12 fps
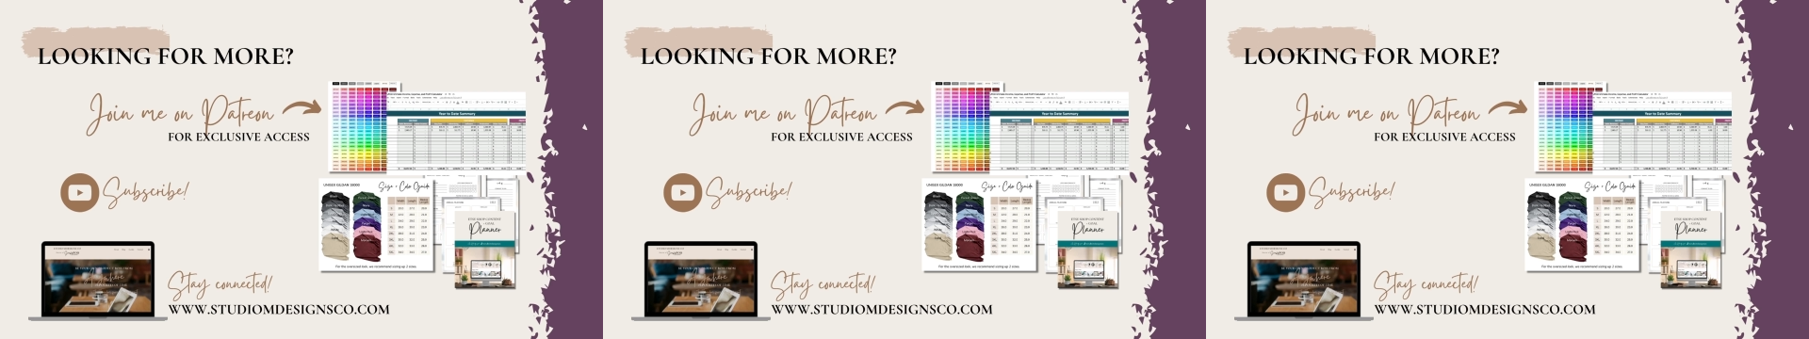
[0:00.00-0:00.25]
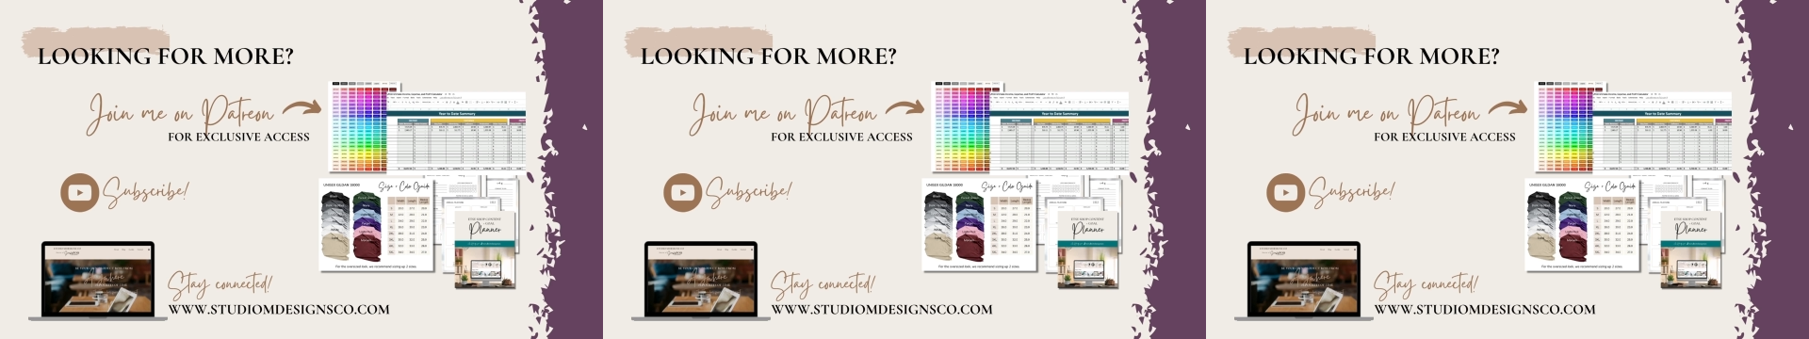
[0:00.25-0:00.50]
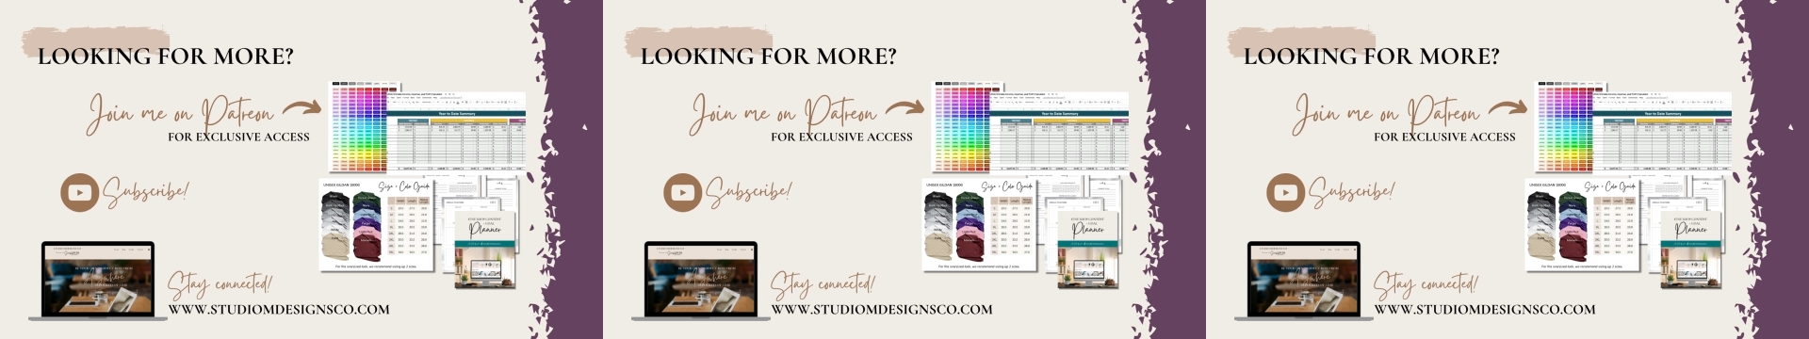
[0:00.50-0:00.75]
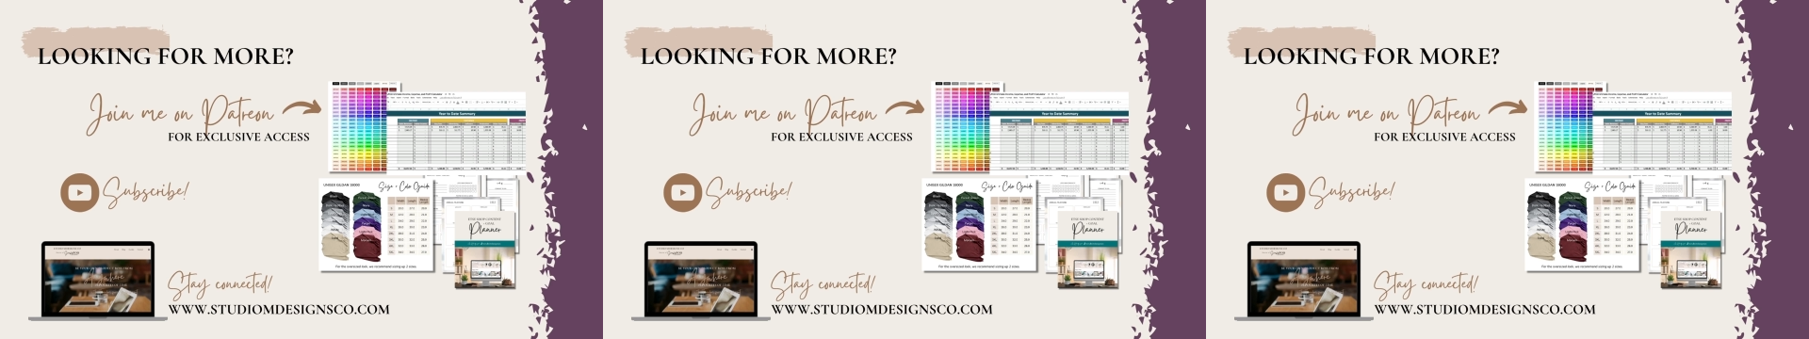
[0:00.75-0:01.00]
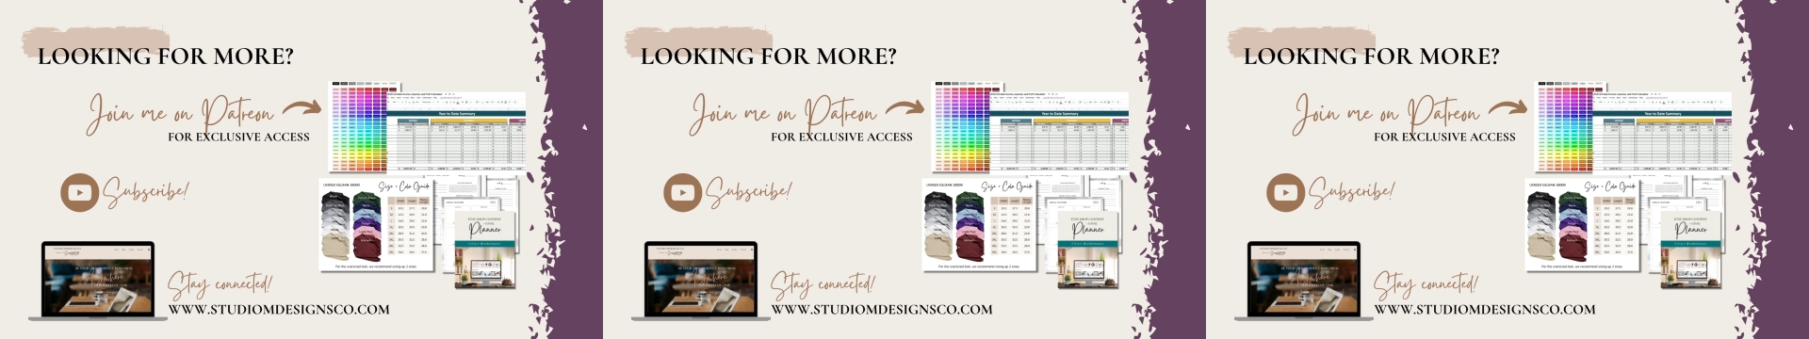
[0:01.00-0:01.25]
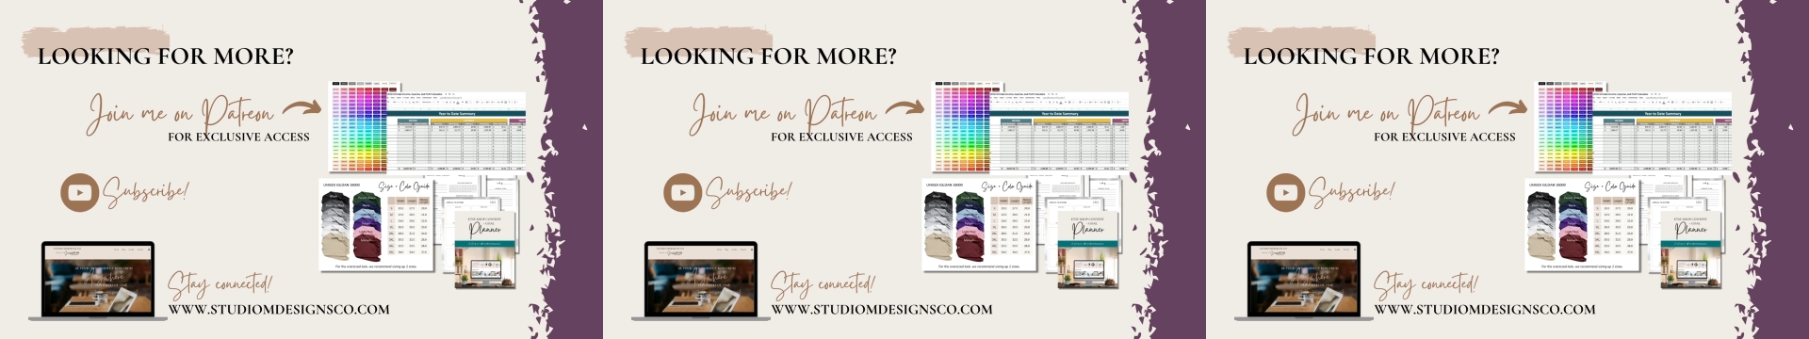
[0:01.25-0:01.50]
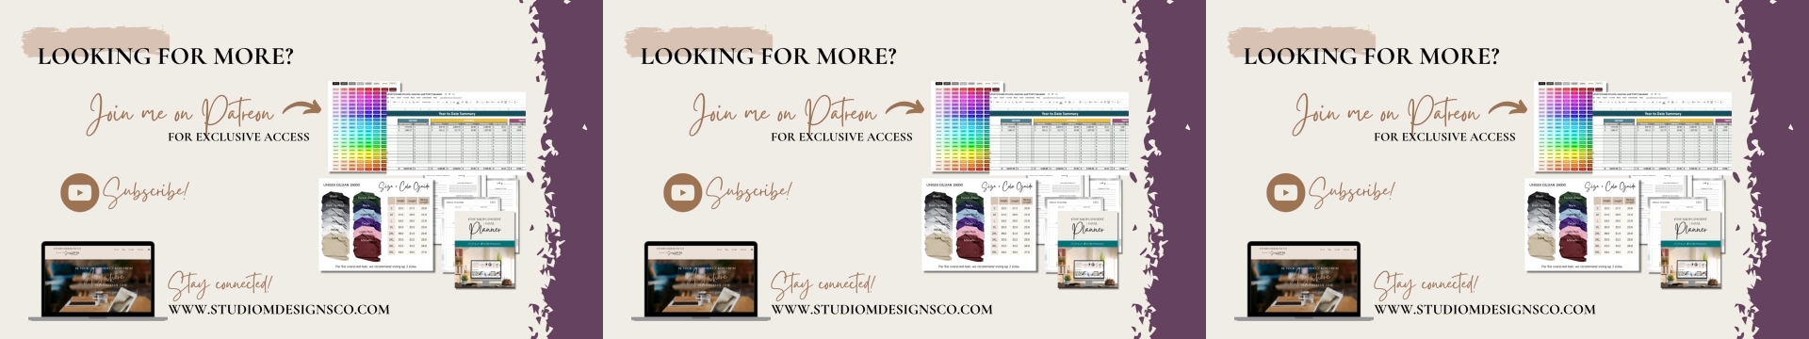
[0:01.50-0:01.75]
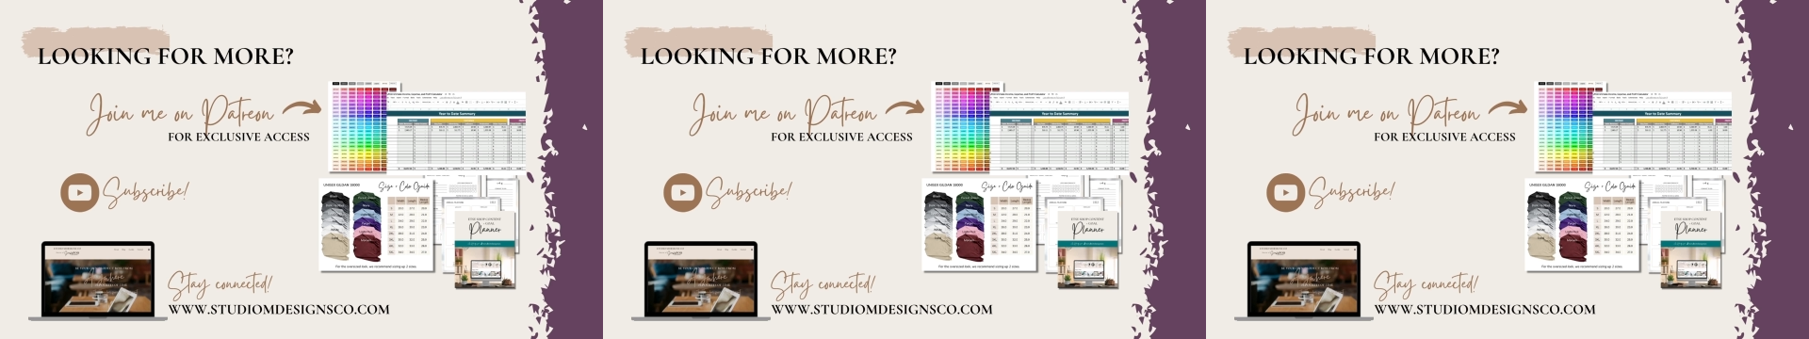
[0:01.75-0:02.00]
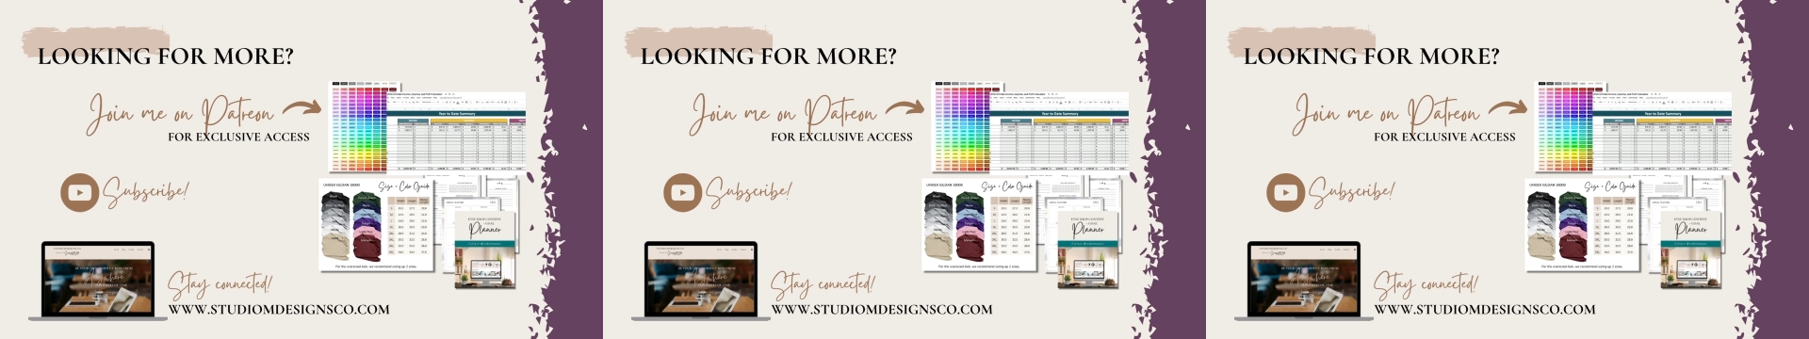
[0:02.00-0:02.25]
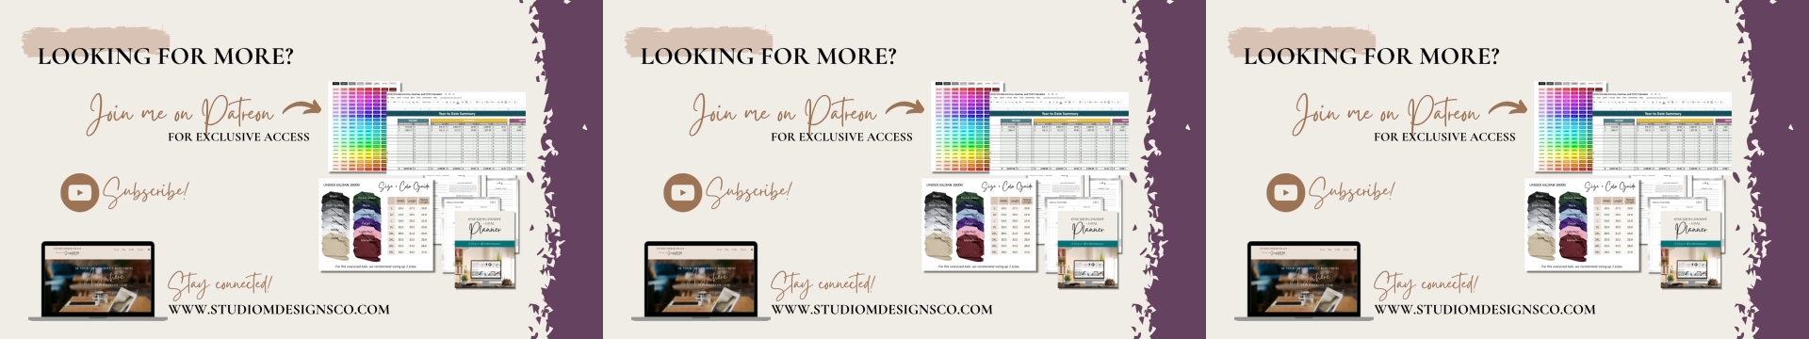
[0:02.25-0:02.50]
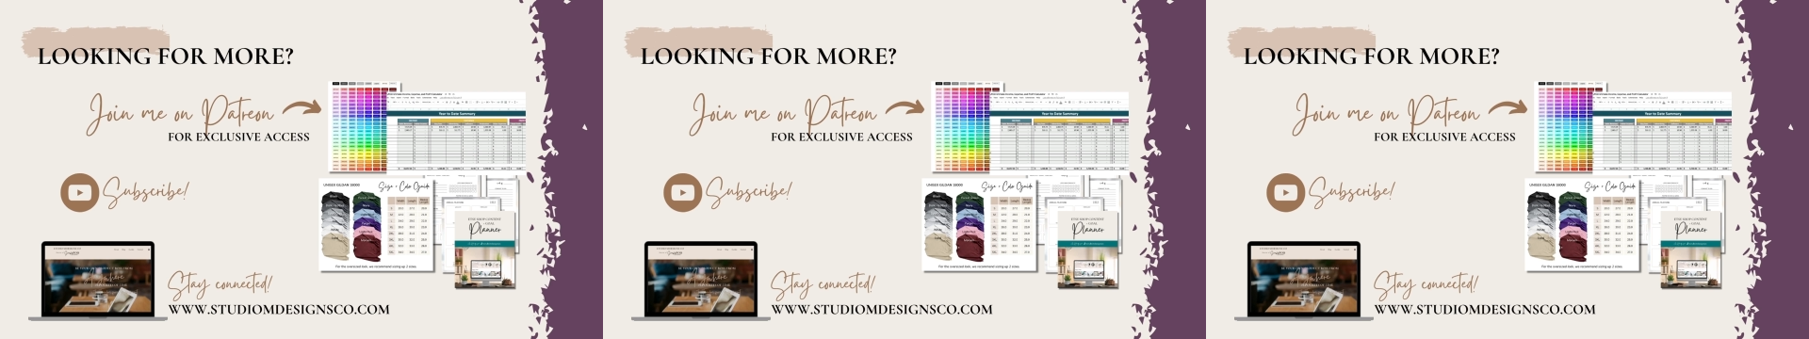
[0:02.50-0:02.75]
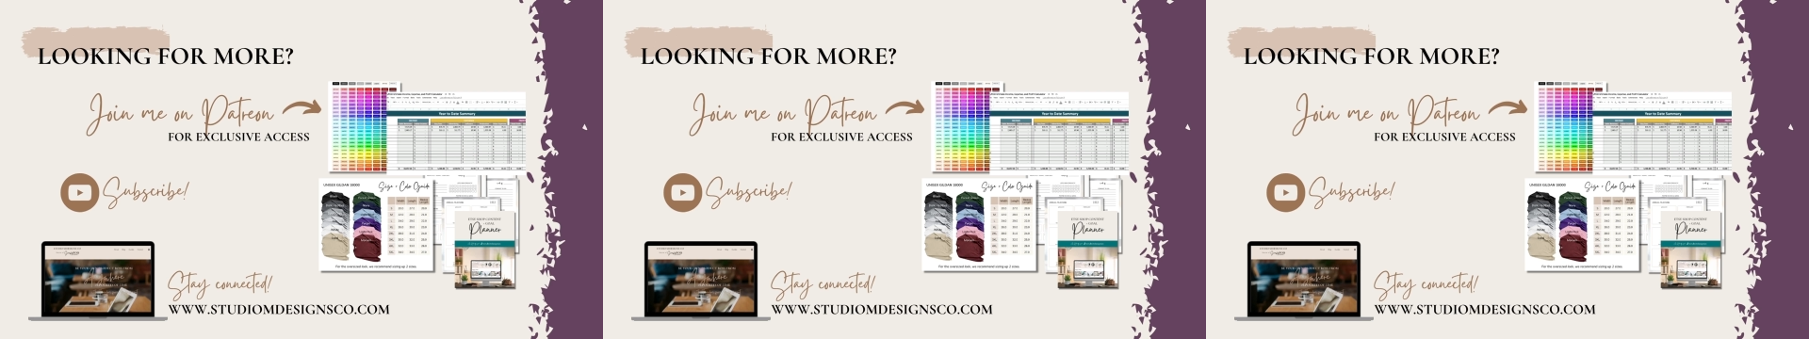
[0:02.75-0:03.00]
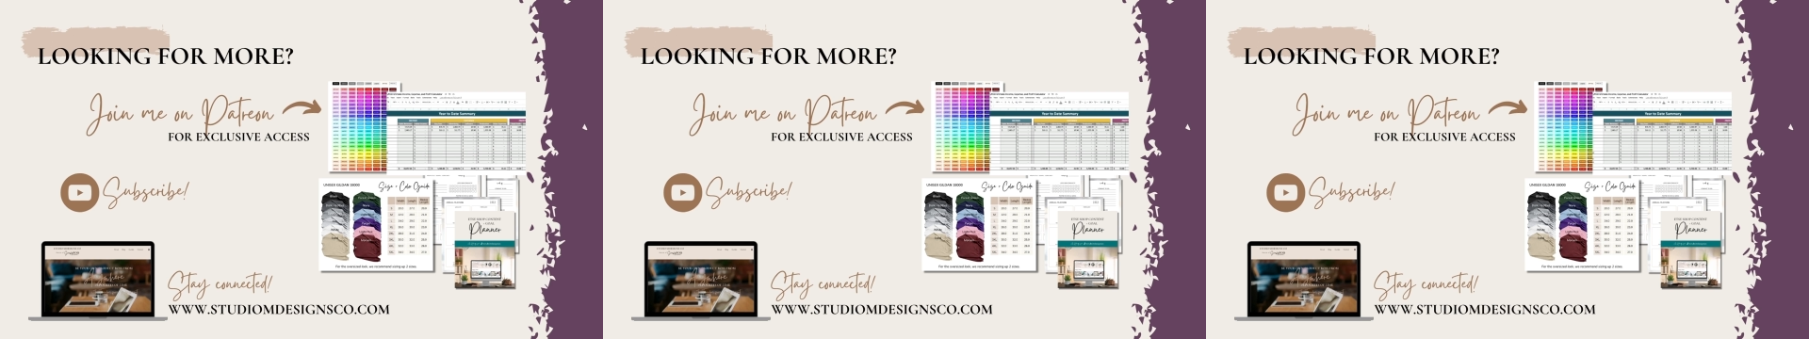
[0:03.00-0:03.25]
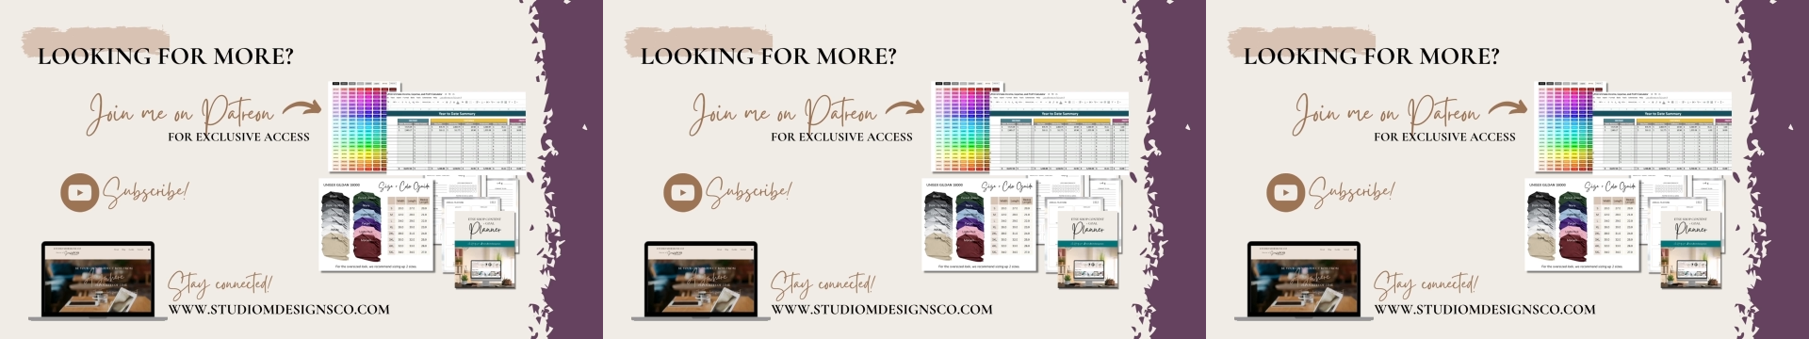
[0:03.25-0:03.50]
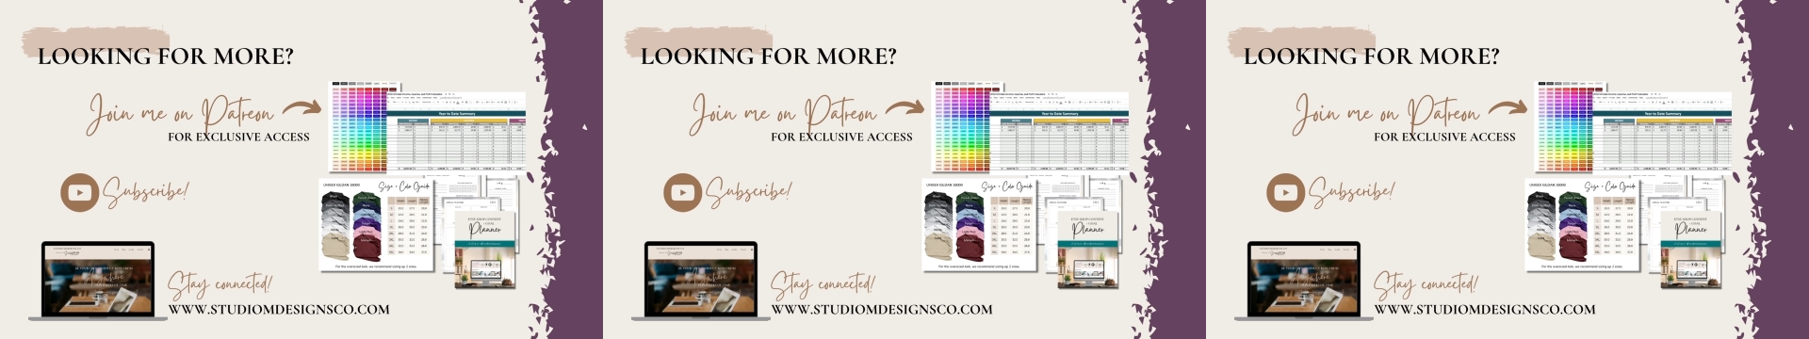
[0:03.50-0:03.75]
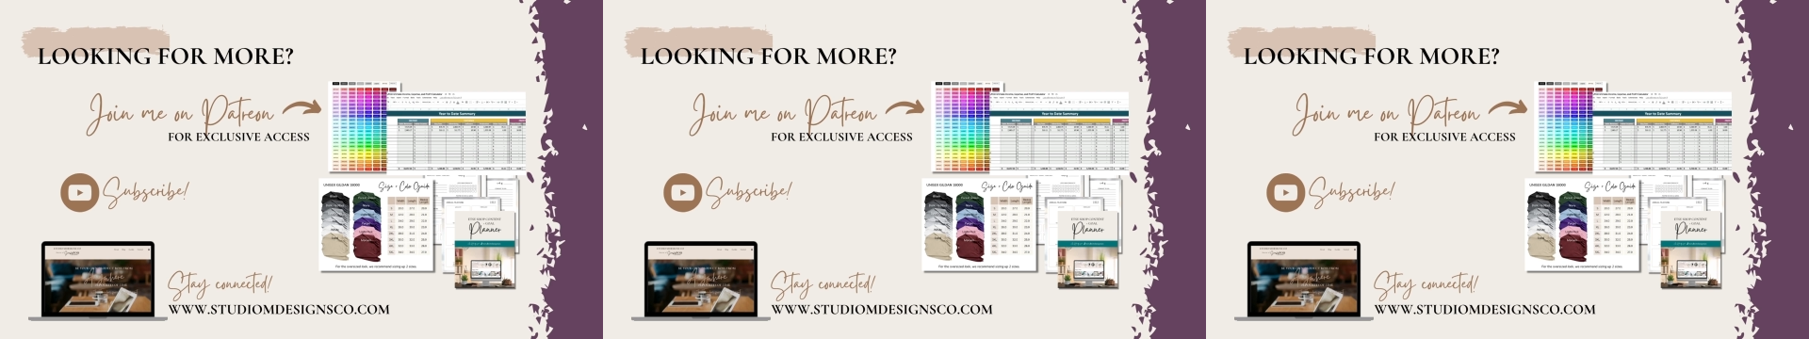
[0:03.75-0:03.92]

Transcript: (no speaker visible)